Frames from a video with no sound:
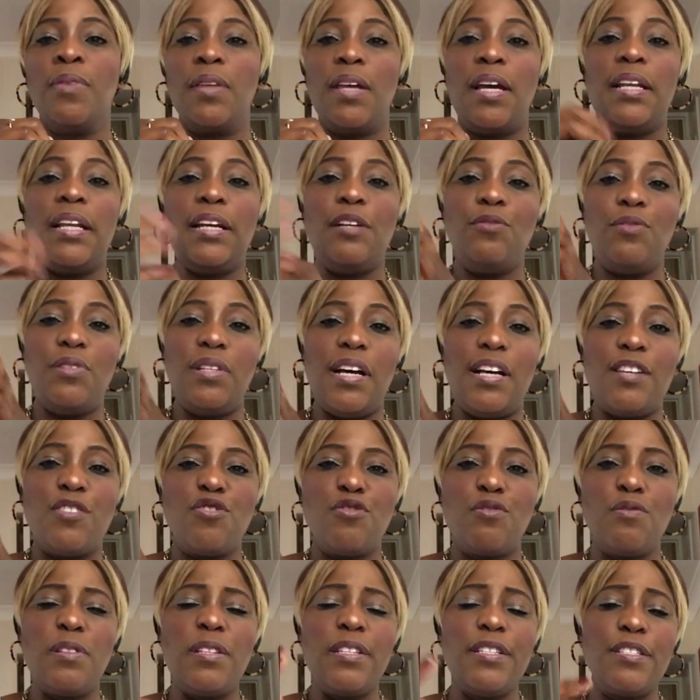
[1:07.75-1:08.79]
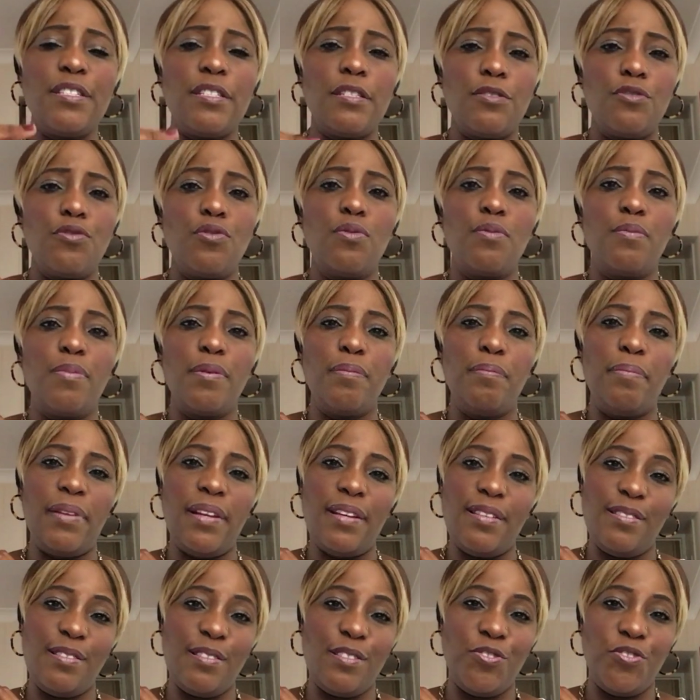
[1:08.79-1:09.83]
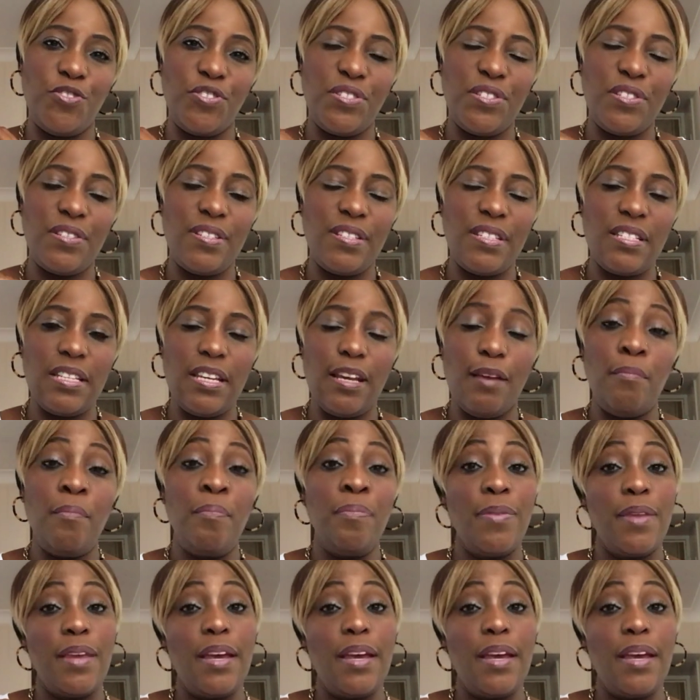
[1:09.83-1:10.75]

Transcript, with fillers: And I know that as you listen, you'll be blessed in Jesus' name.